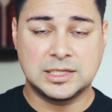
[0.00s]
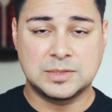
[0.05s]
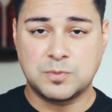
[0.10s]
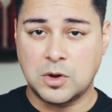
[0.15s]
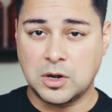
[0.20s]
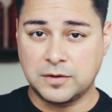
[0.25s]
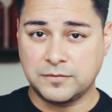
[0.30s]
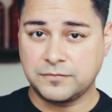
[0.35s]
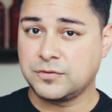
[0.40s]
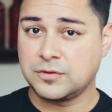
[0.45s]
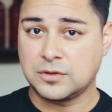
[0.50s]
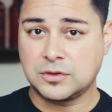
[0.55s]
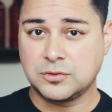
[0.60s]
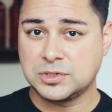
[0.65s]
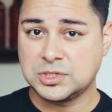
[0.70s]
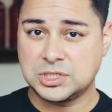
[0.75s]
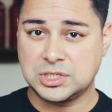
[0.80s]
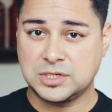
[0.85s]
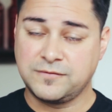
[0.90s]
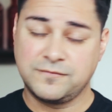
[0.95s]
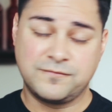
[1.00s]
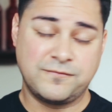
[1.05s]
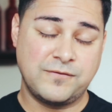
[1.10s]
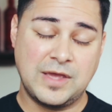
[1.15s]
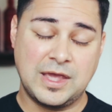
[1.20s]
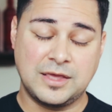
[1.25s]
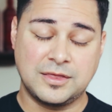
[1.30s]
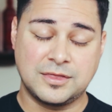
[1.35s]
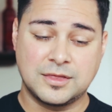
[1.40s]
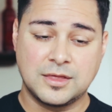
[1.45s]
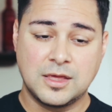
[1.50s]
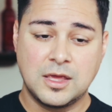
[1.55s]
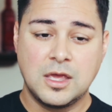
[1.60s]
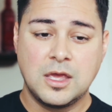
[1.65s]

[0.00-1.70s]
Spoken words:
It's part of the Christian faith.